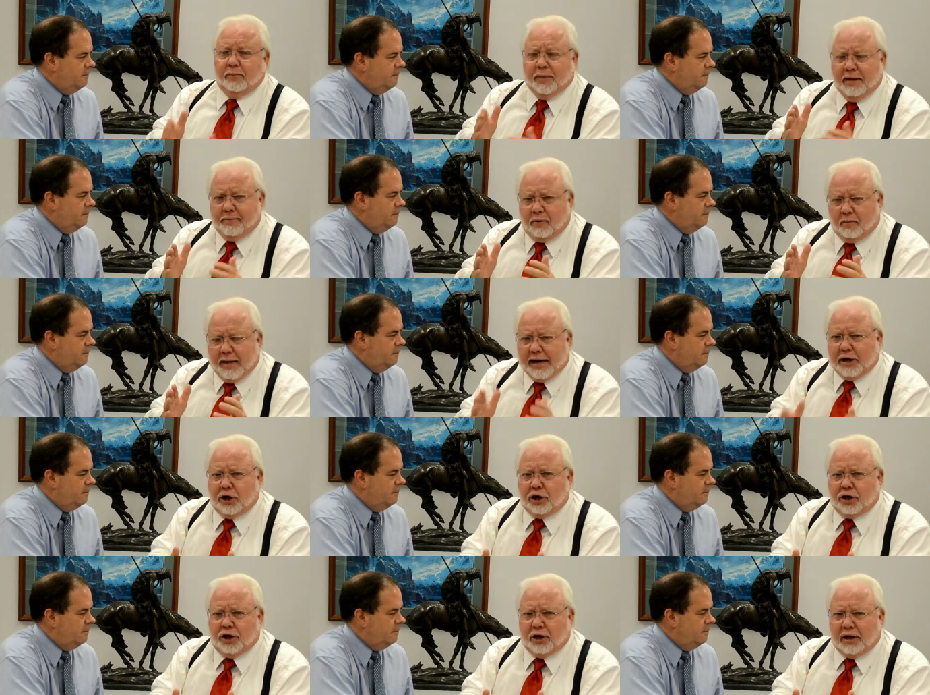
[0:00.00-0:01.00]
Speaker 1: the people are making a
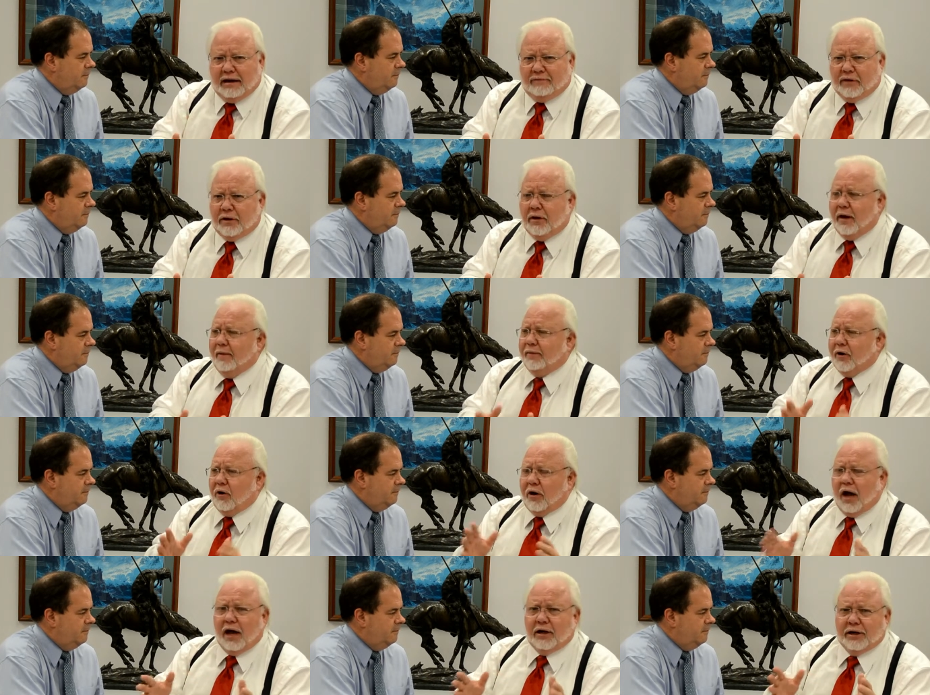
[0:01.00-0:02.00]
good living, they're
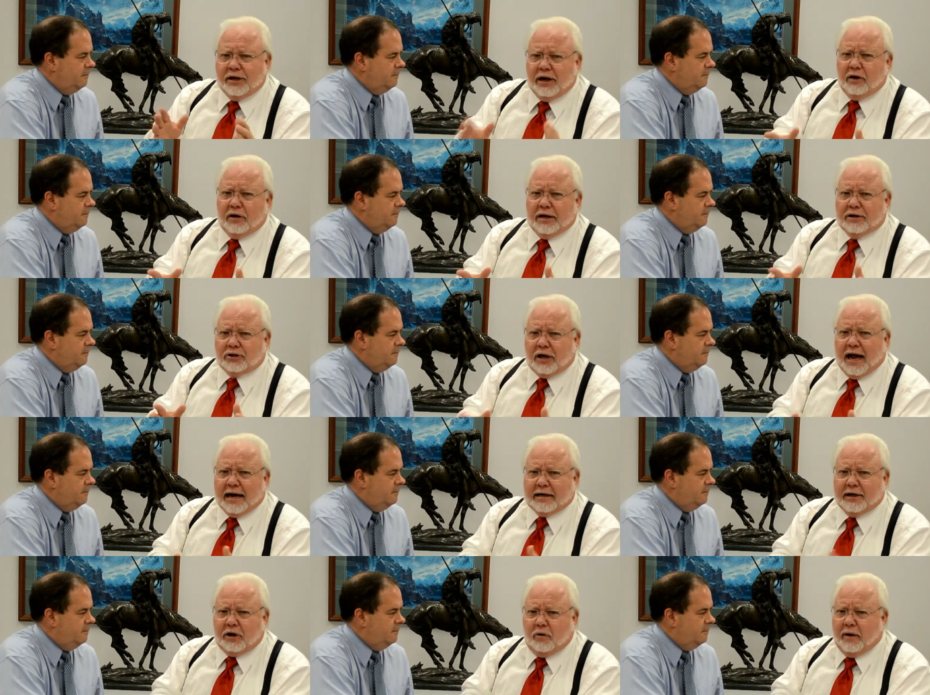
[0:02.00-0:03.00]
not nearly as
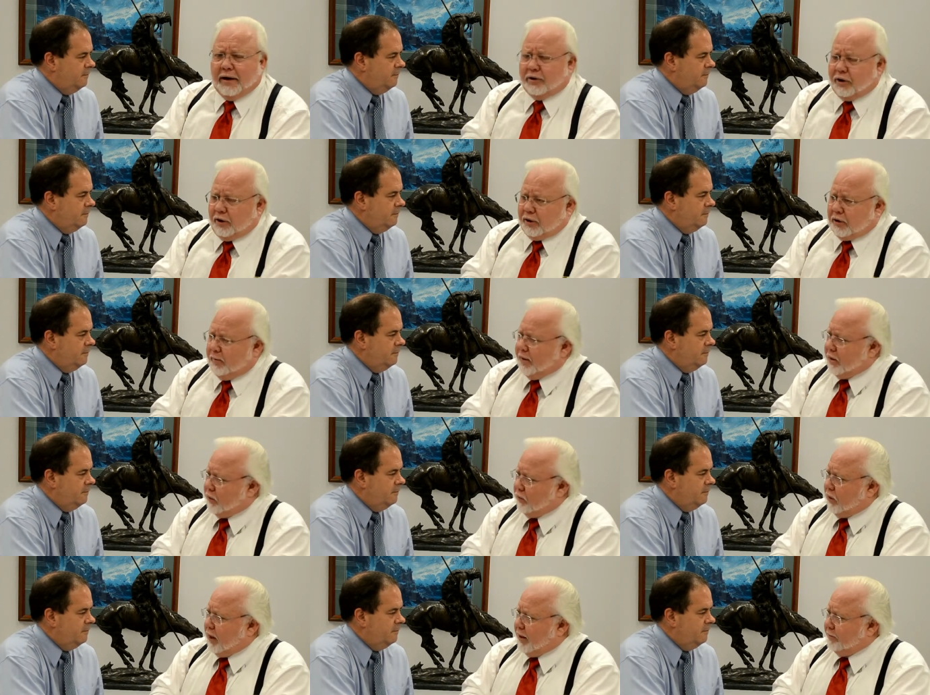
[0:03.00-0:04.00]
likely to go out there and commit a
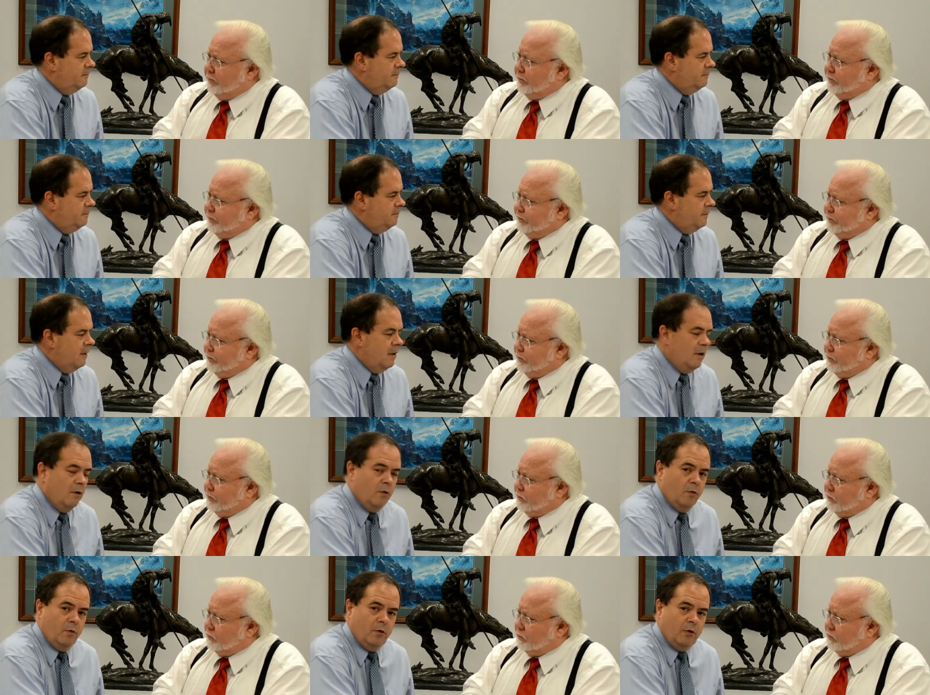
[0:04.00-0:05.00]
crime.
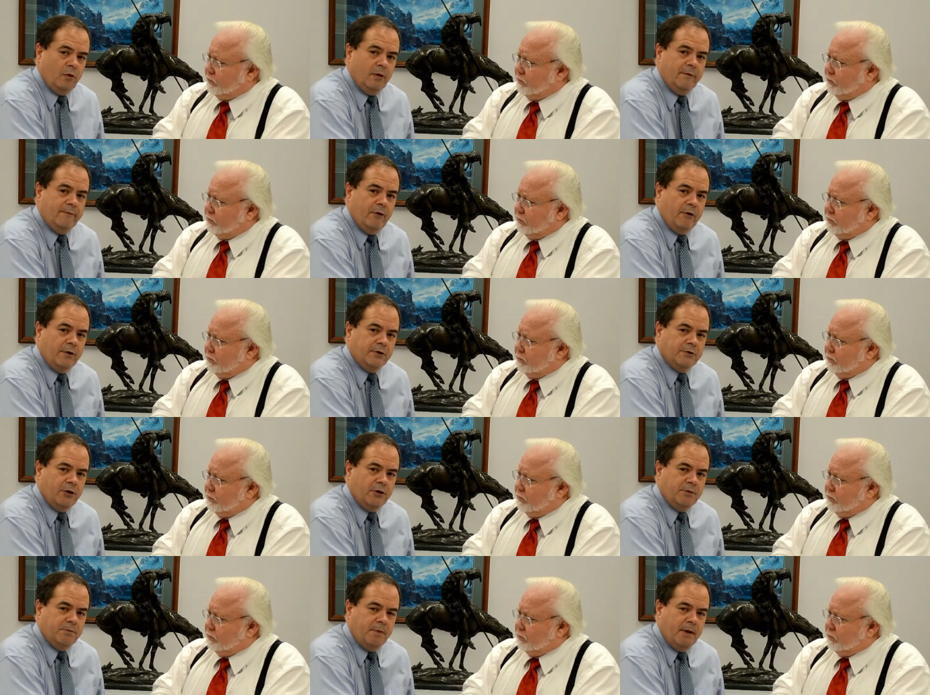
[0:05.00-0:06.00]
Speaker 2: Well, early voting
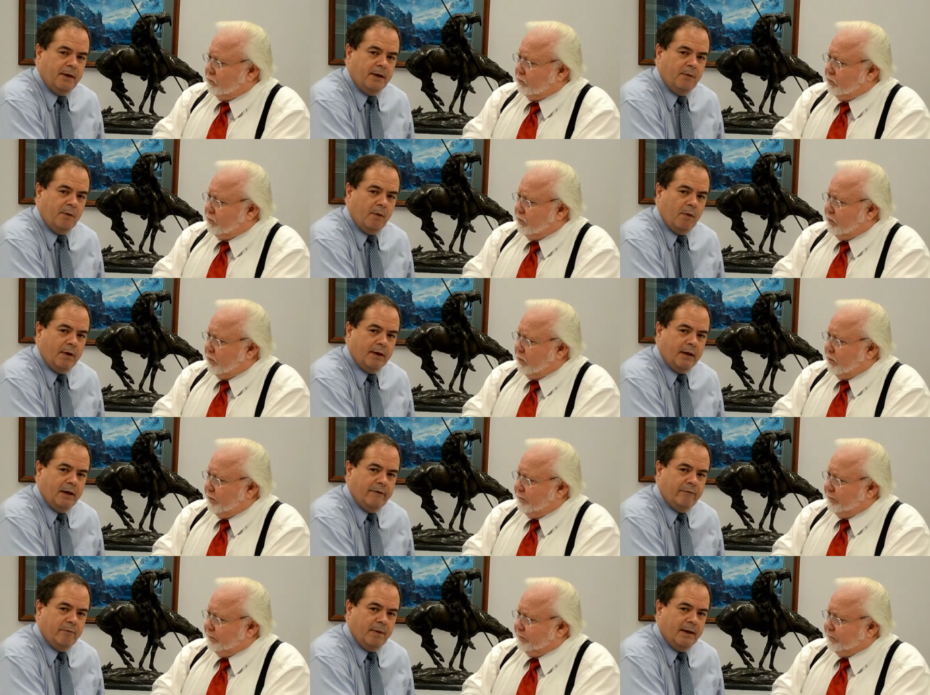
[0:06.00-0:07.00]
starts Monday. We want to get
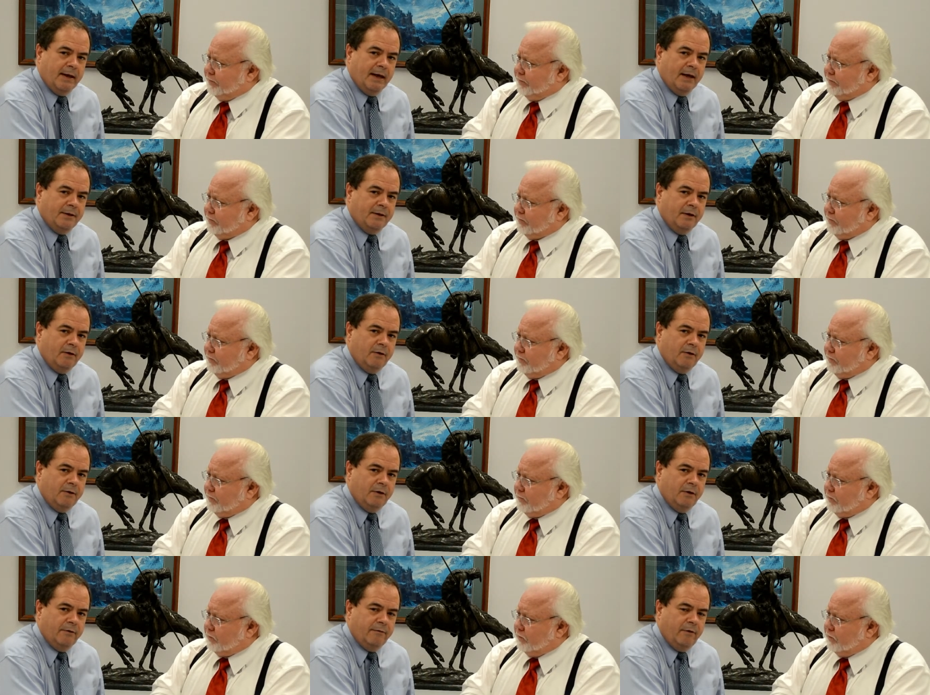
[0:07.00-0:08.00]
everybody out there
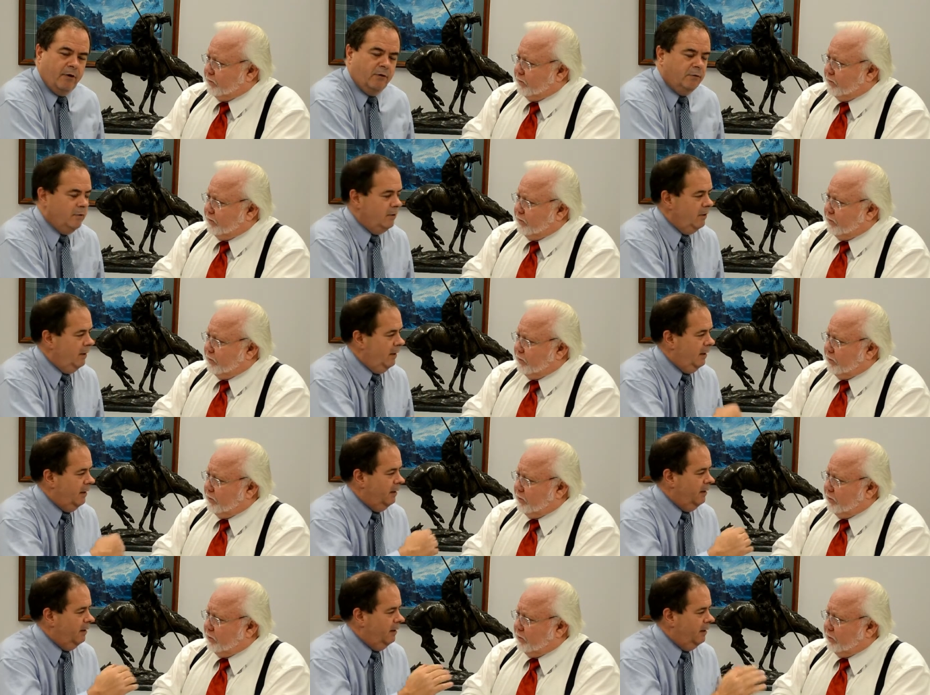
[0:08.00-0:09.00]
to the vote.
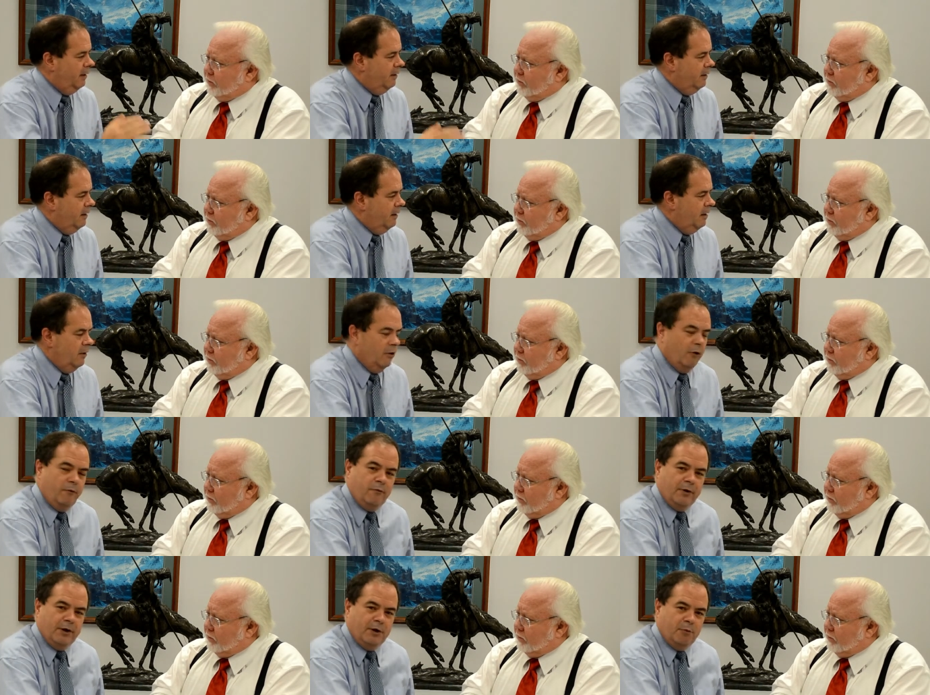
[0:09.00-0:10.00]
And uh, don't
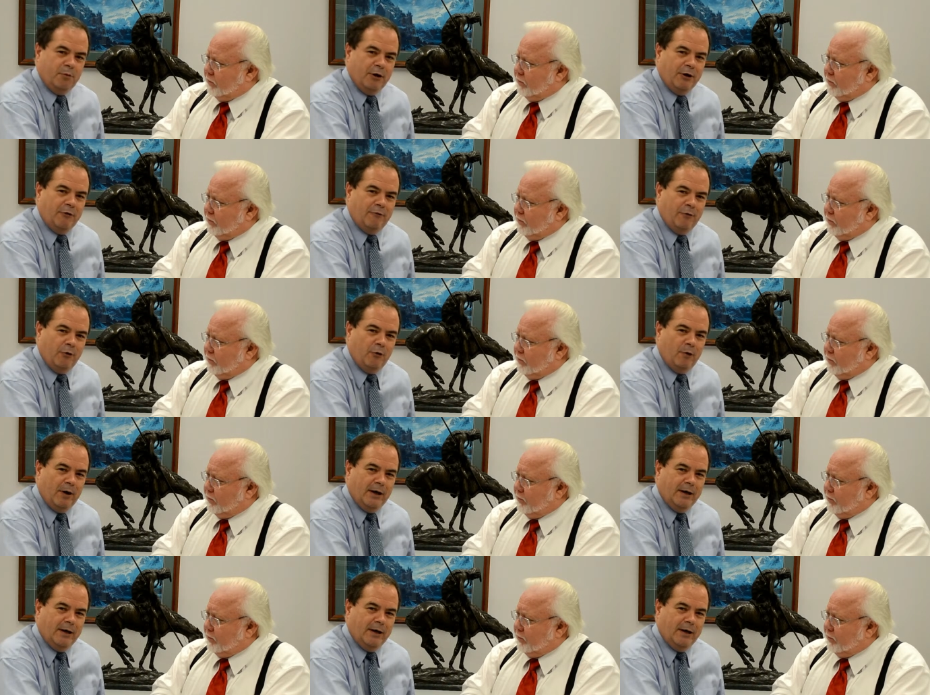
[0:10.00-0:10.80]
forget to bring your photo